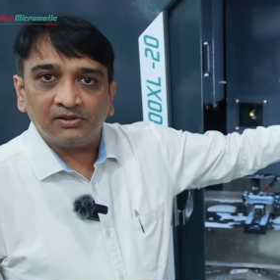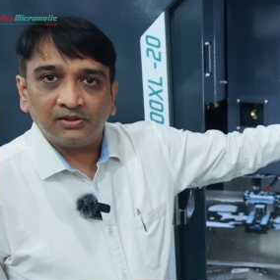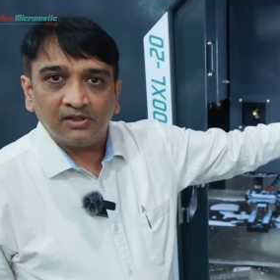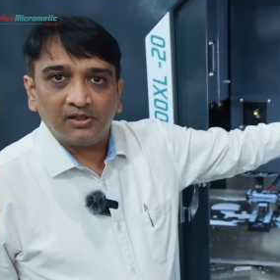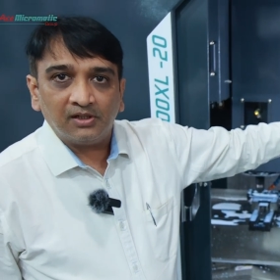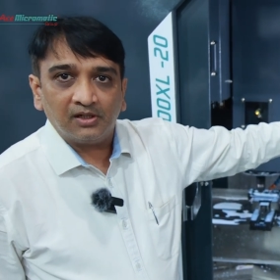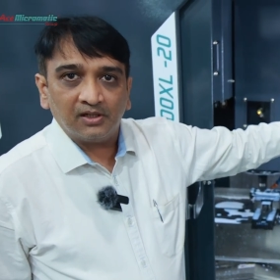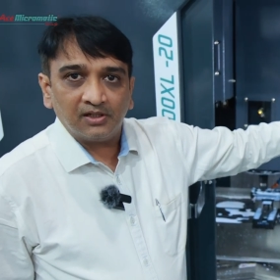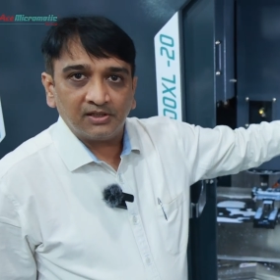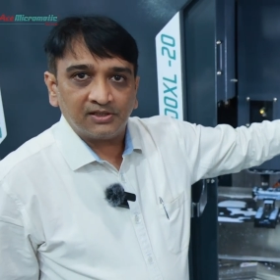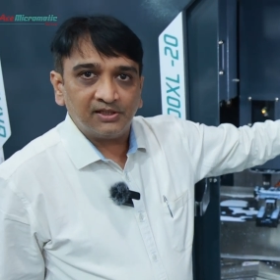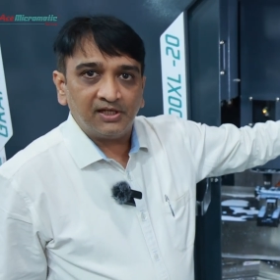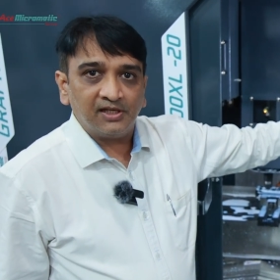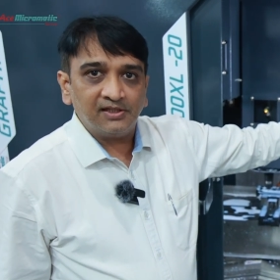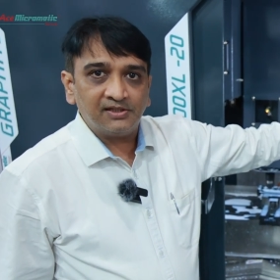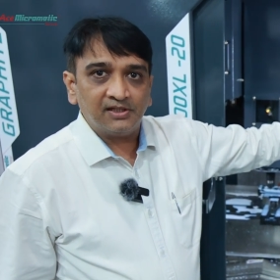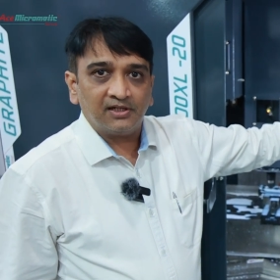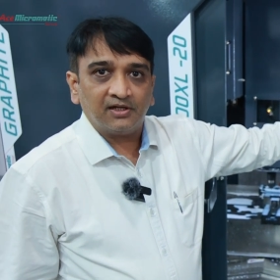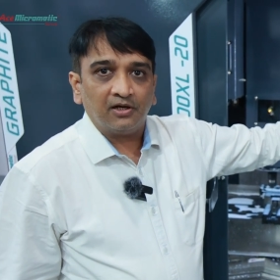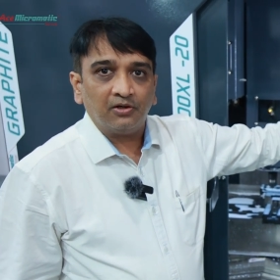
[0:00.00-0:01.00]

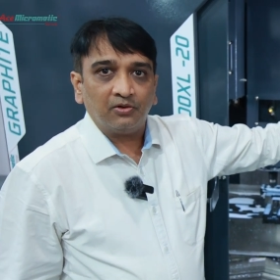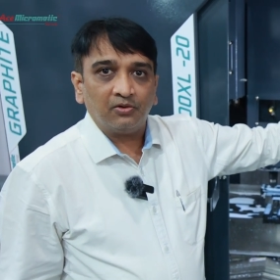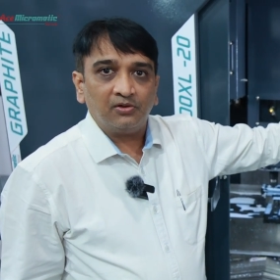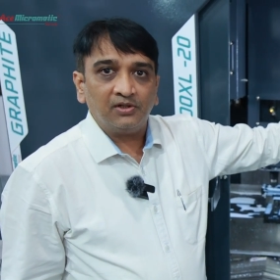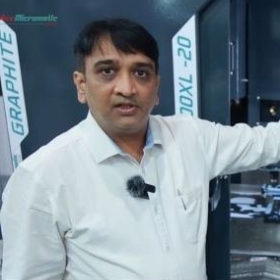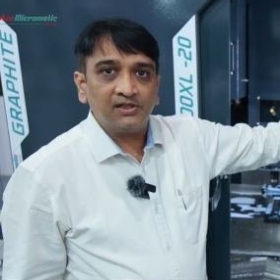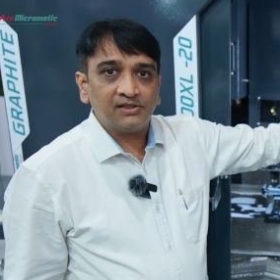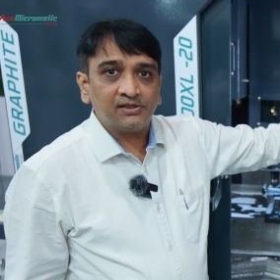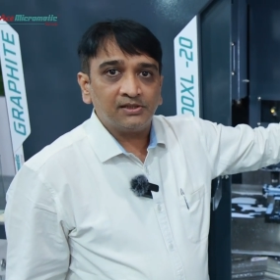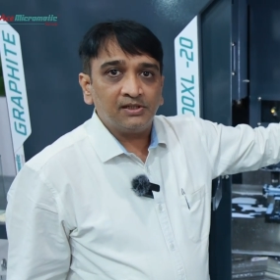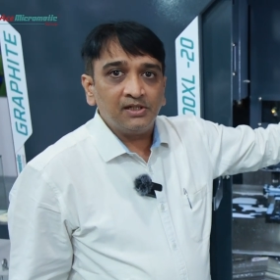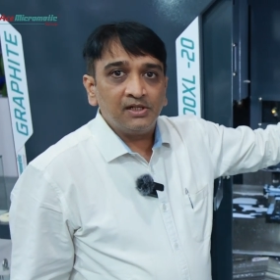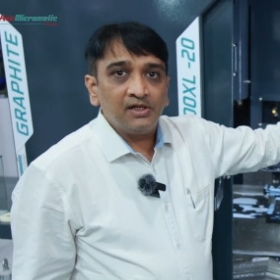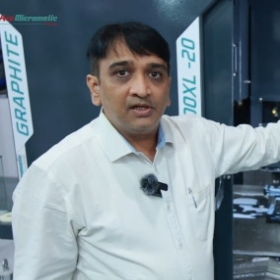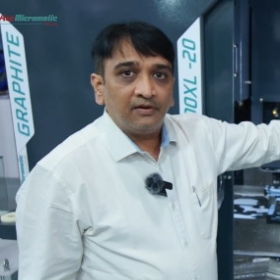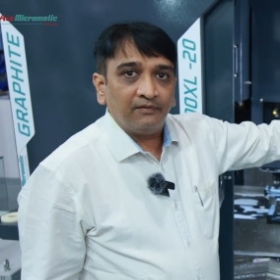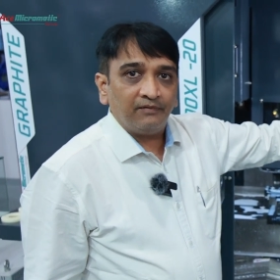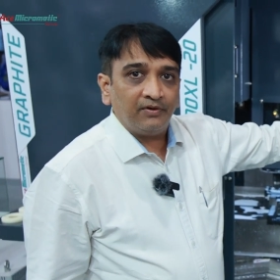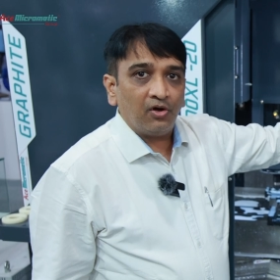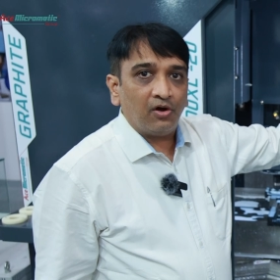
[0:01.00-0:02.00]
CNC controllers
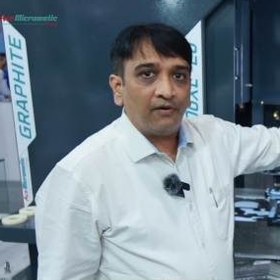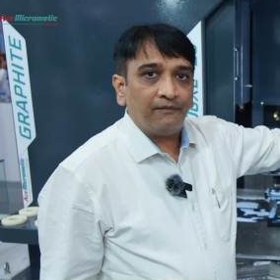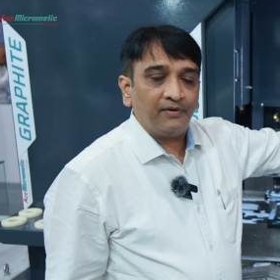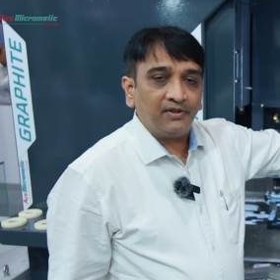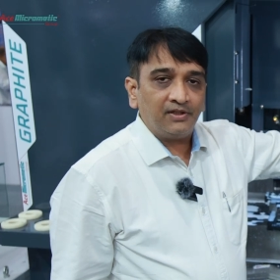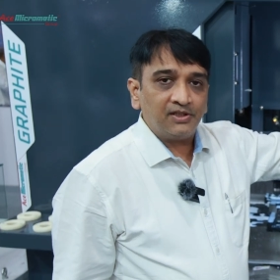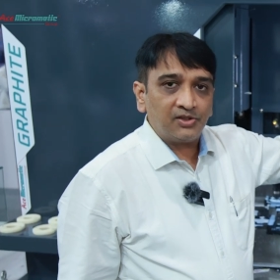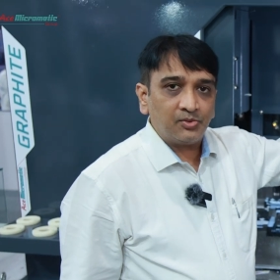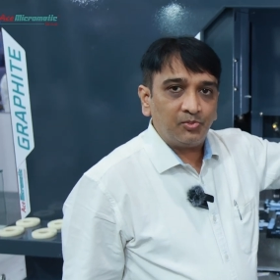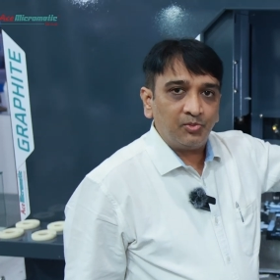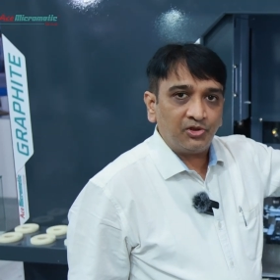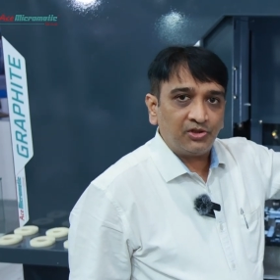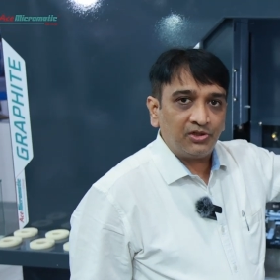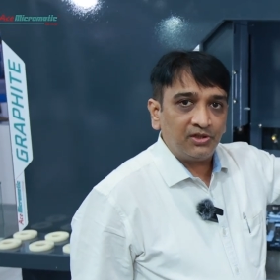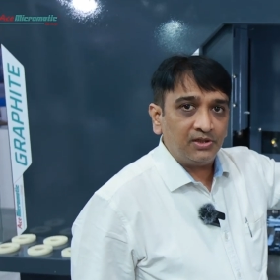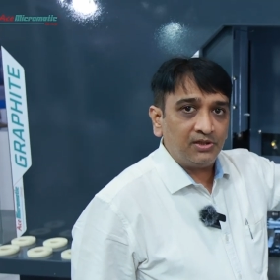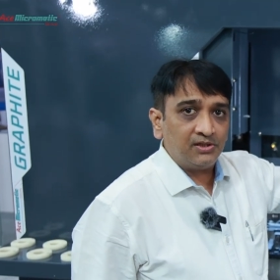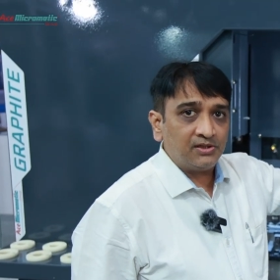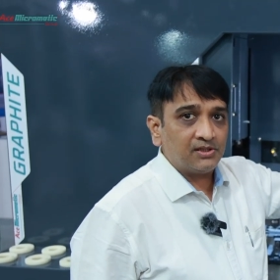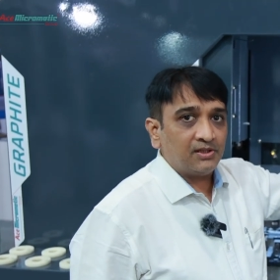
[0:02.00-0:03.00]
we offer this
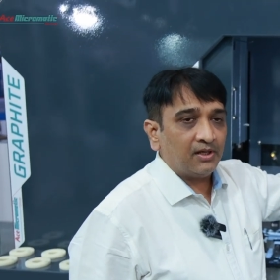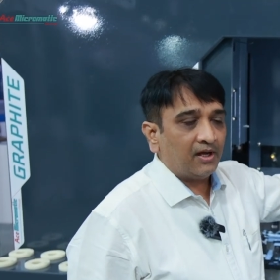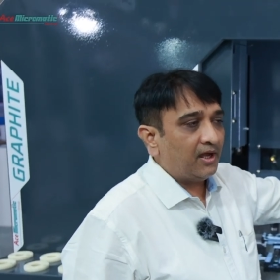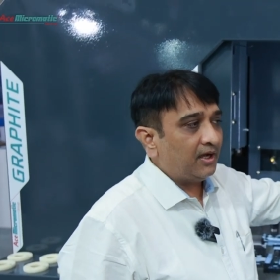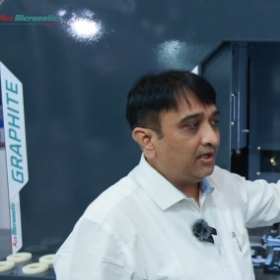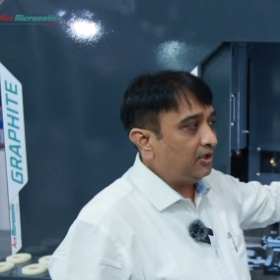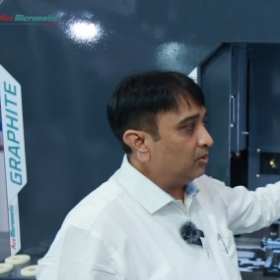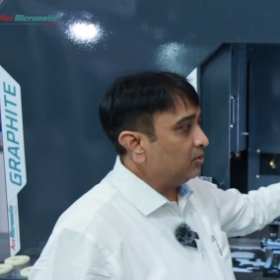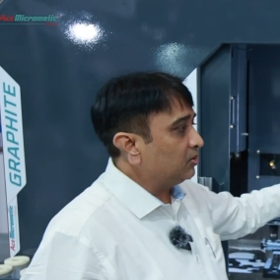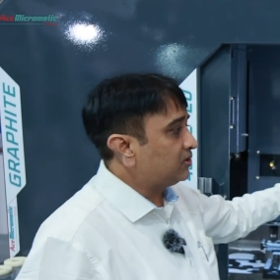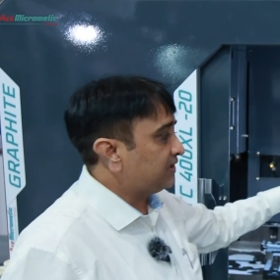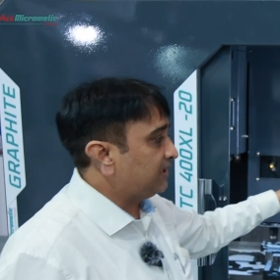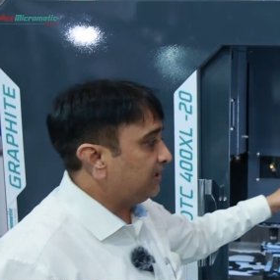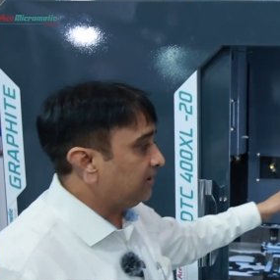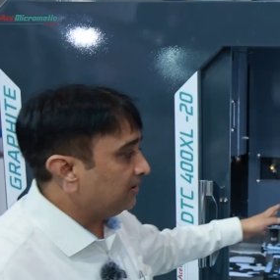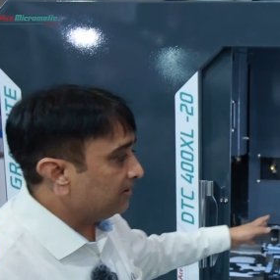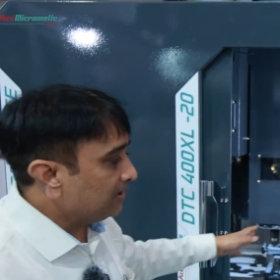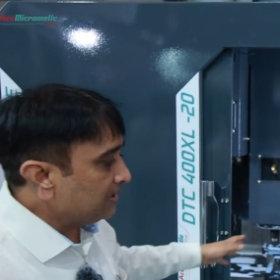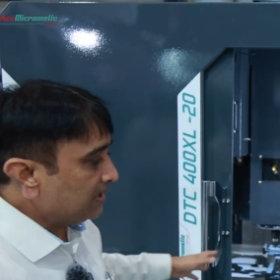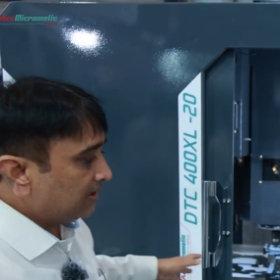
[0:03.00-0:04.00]
machines and you
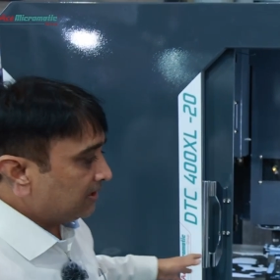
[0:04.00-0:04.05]
see